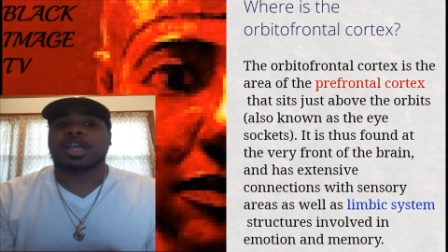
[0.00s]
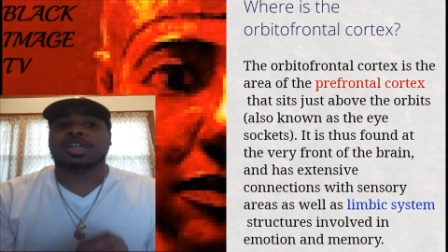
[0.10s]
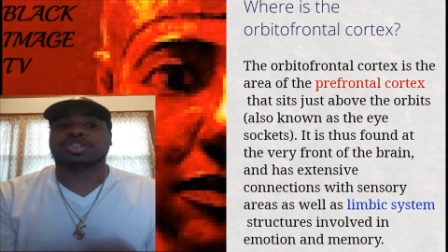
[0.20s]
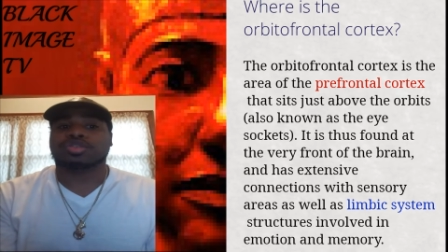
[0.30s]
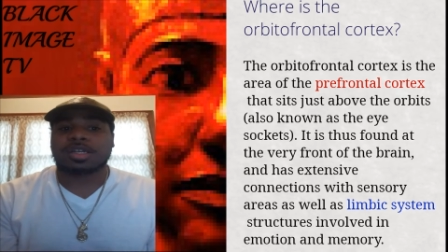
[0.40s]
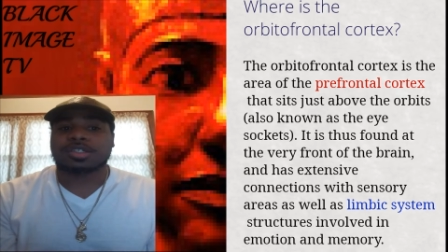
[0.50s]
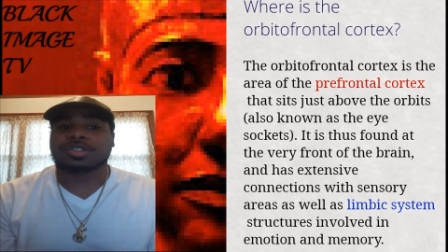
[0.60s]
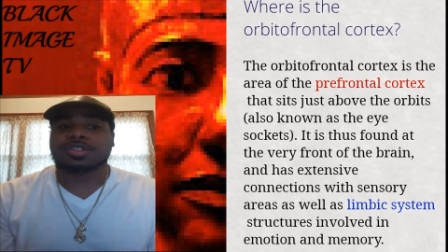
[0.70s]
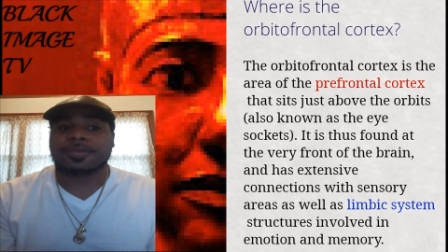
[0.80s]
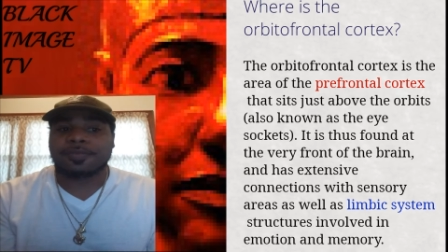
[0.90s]

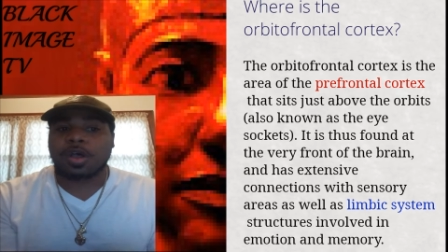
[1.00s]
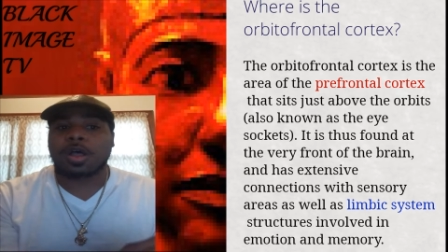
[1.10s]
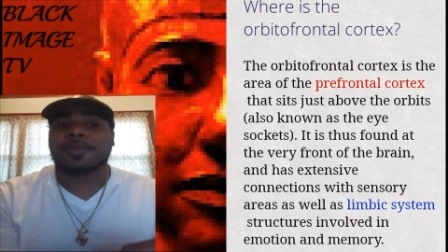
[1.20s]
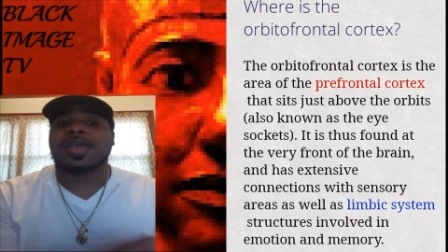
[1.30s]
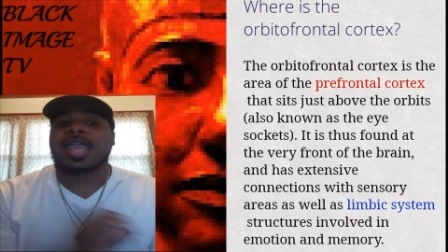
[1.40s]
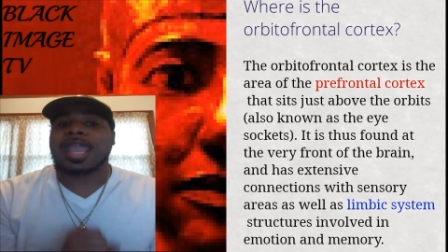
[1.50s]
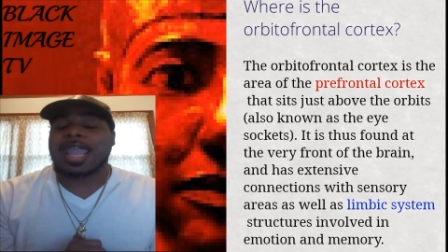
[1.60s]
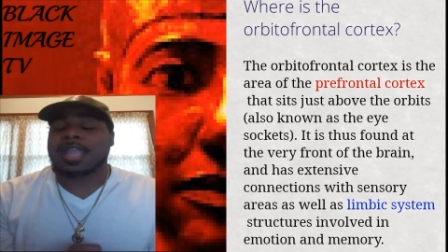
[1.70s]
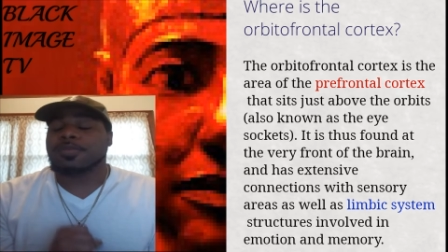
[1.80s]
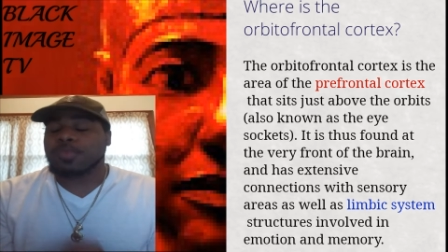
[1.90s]
structures involved
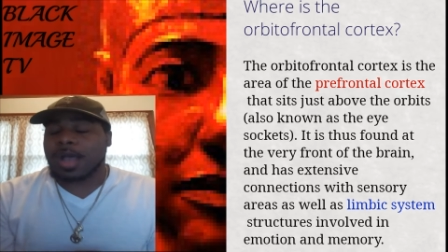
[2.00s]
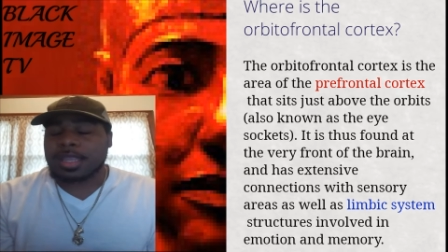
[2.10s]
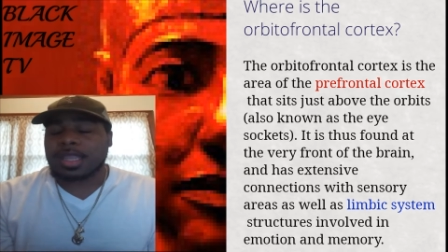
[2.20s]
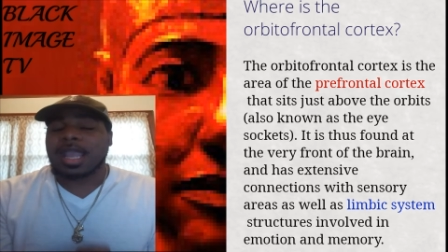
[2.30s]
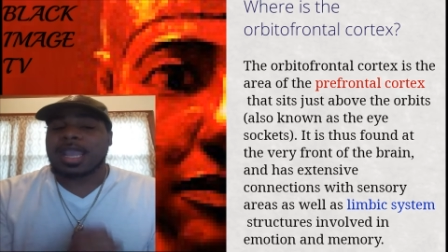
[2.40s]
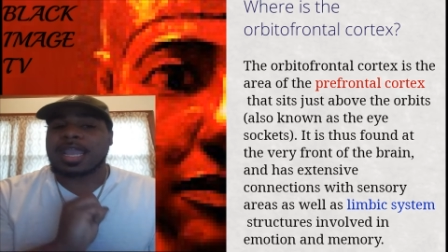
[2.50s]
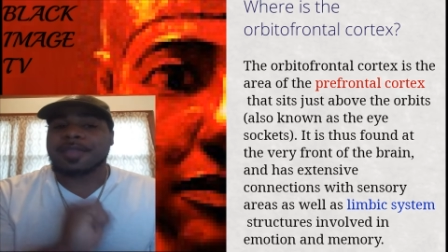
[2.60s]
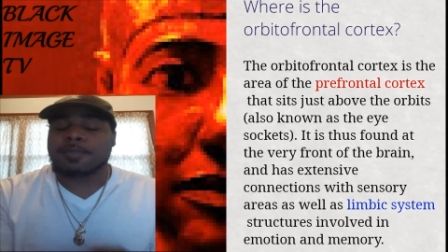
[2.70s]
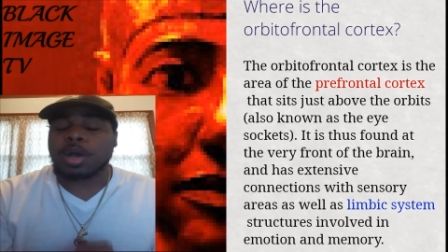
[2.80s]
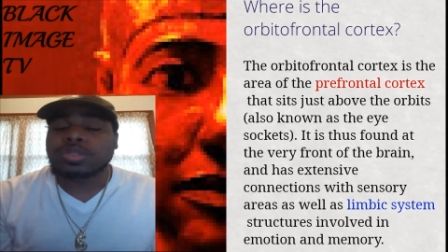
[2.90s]
in what?
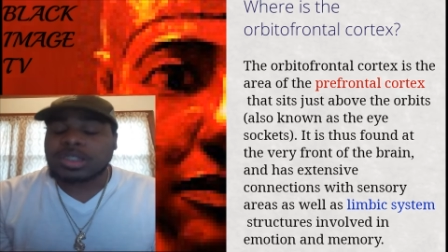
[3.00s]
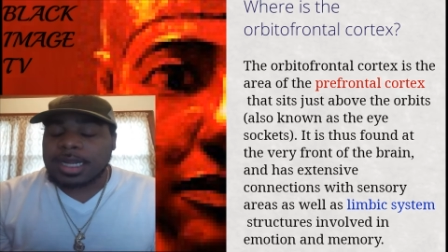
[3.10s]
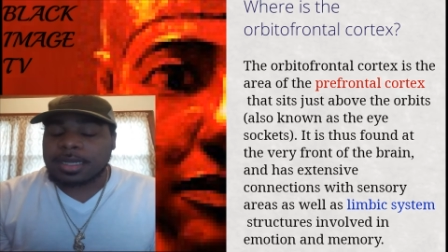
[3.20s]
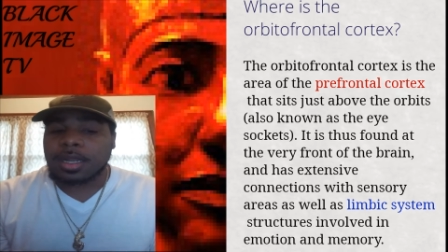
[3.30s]
Emotion